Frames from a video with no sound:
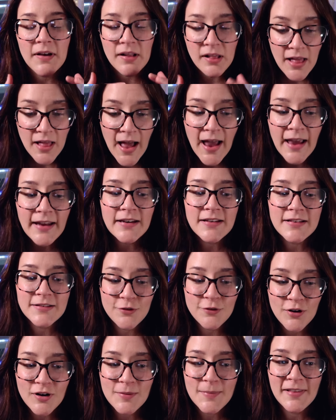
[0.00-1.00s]
the client is
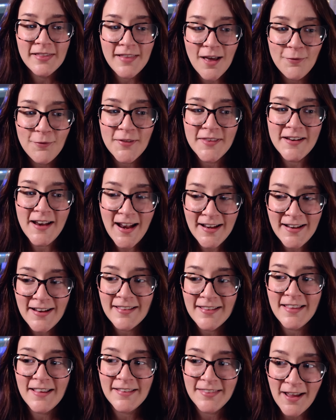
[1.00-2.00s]
still going to be left with an
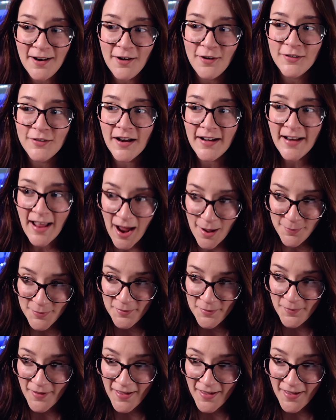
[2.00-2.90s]
edit that they are not happy